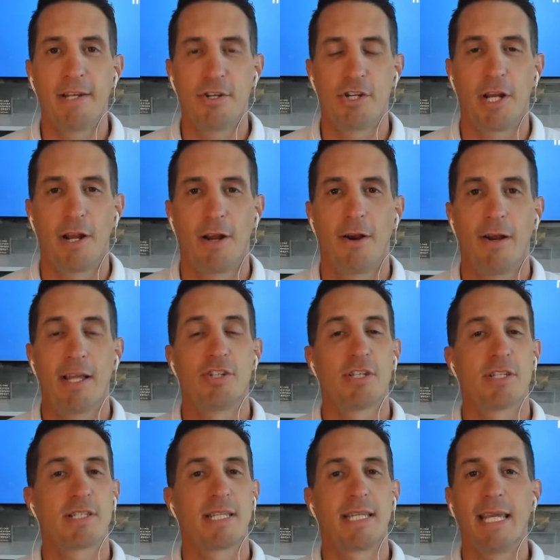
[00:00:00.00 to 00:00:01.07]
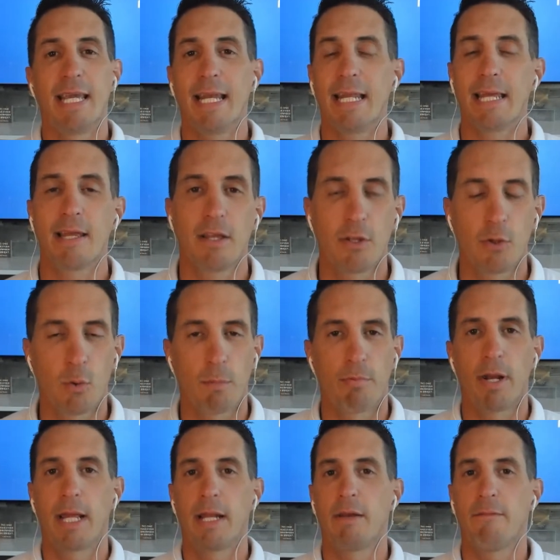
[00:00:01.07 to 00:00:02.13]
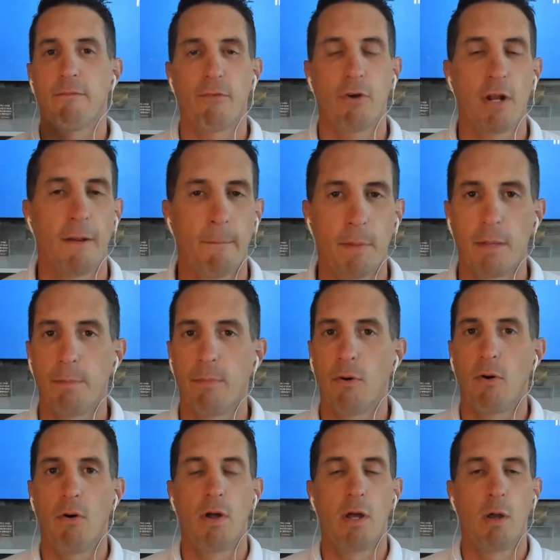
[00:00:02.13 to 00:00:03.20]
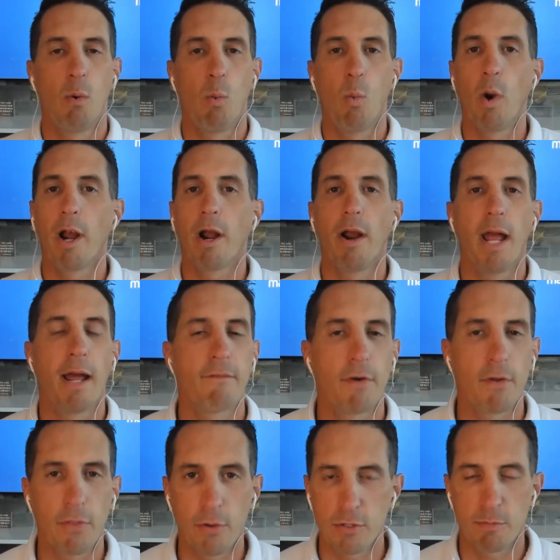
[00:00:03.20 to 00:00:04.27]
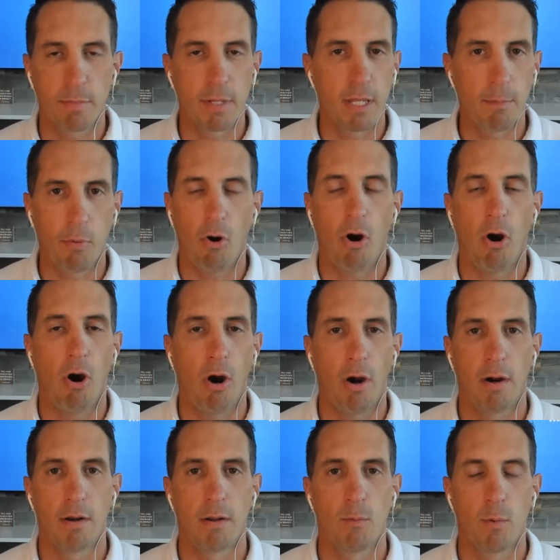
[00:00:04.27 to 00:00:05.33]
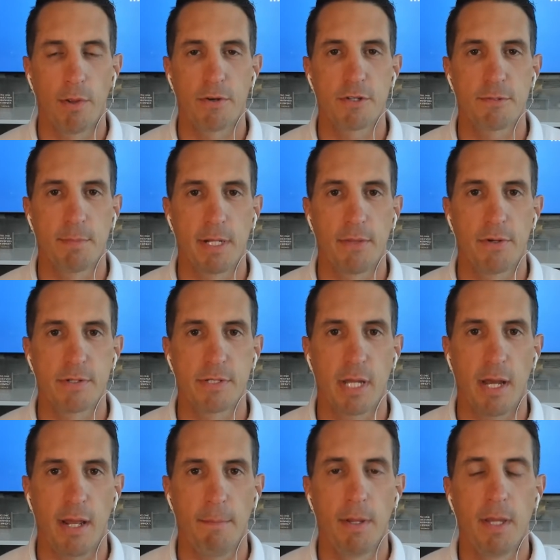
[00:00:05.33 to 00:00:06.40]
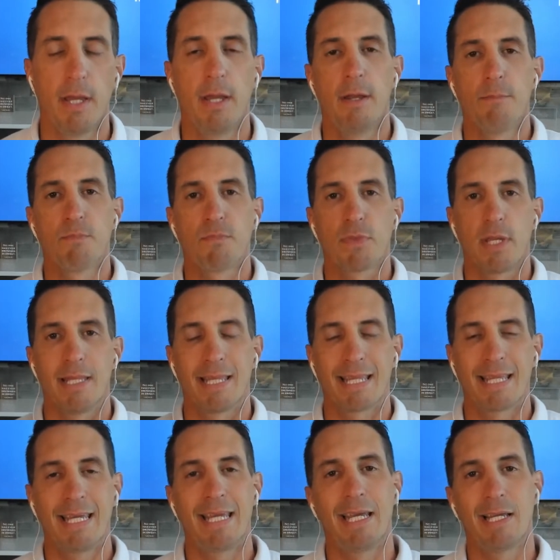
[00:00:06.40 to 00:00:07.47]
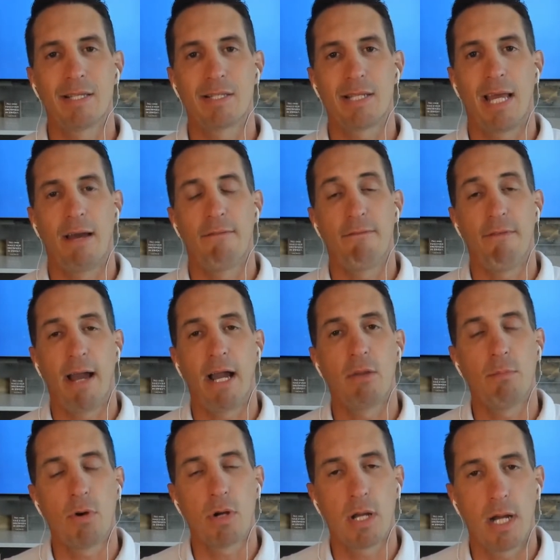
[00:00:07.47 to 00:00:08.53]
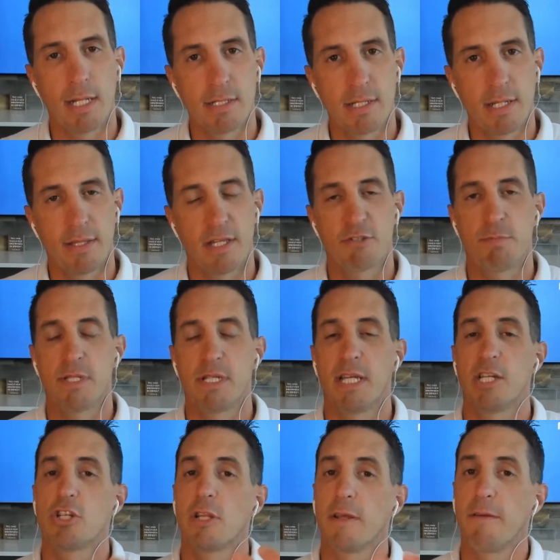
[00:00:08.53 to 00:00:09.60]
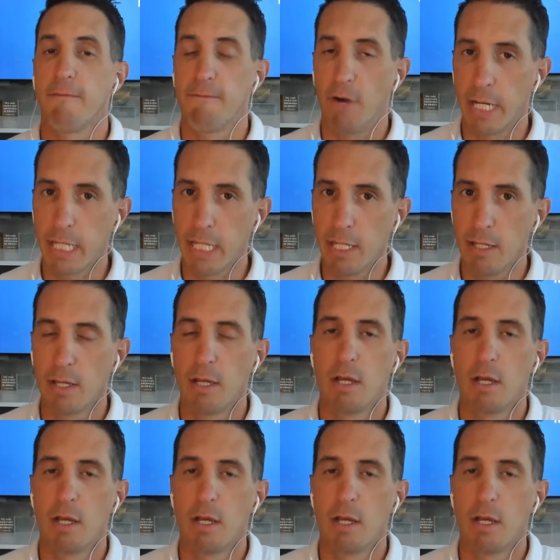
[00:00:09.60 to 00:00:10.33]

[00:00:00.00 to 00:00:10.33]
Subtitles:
share is just getting your brand in front of people wherever those people are, where they're spending their time. And the key is to have valuable content that's potentially funny